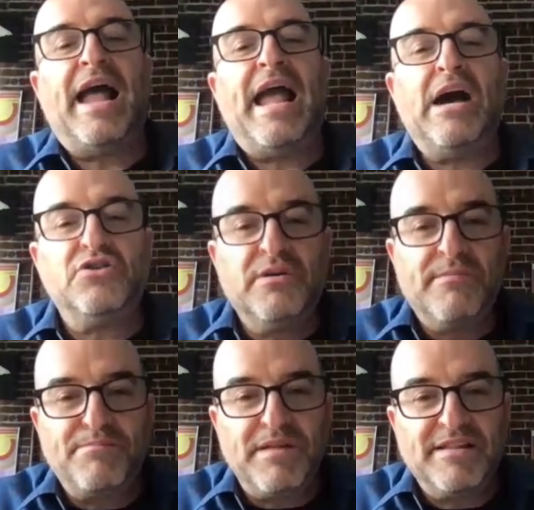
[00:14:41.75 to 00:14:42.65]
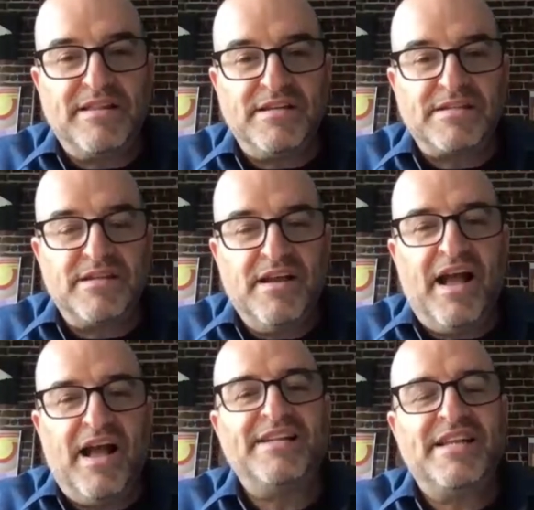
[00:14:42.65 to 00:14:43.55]
I held them up like this.
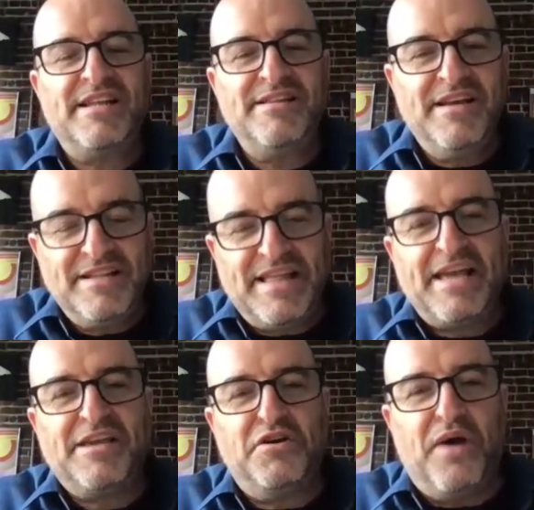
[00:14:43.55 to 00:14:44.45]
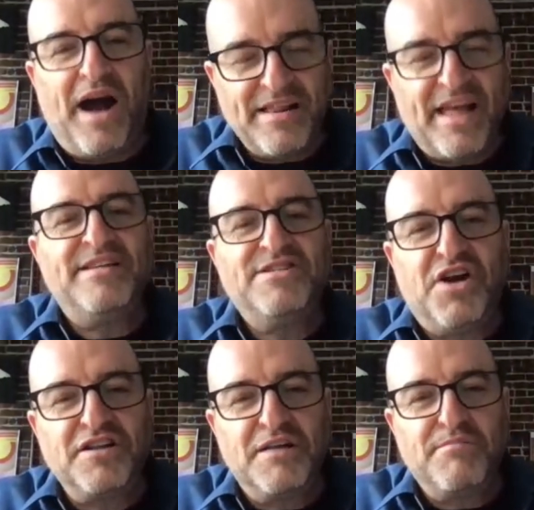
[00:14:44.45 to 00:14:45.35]
And I said, thank you. I like these
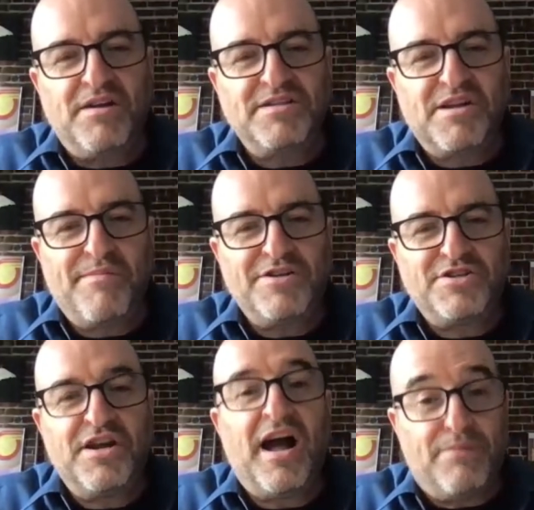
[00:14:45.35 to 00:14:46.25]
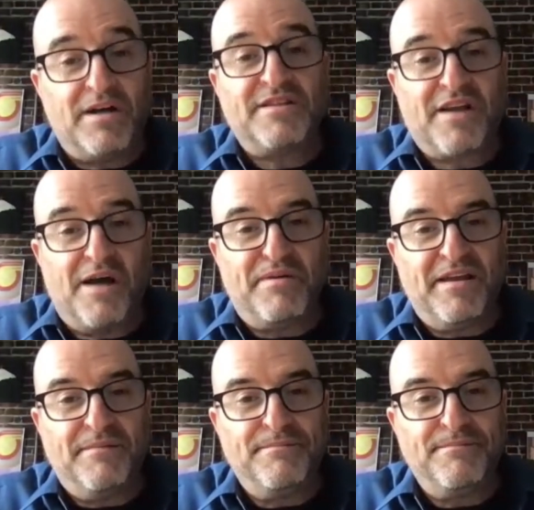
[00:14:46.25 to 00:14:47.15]
juggling balls so much. I bought the
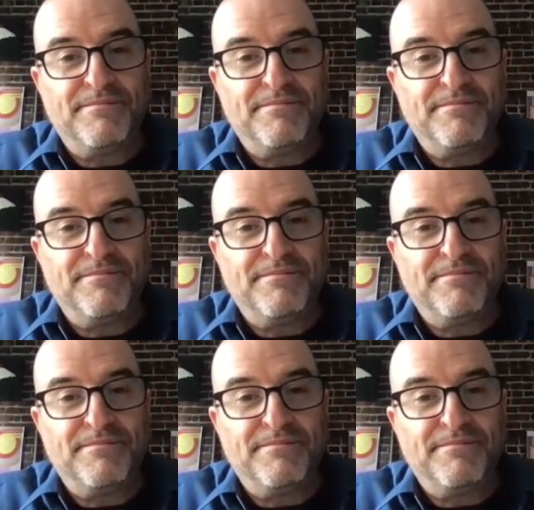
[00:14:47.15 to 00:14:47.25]
company.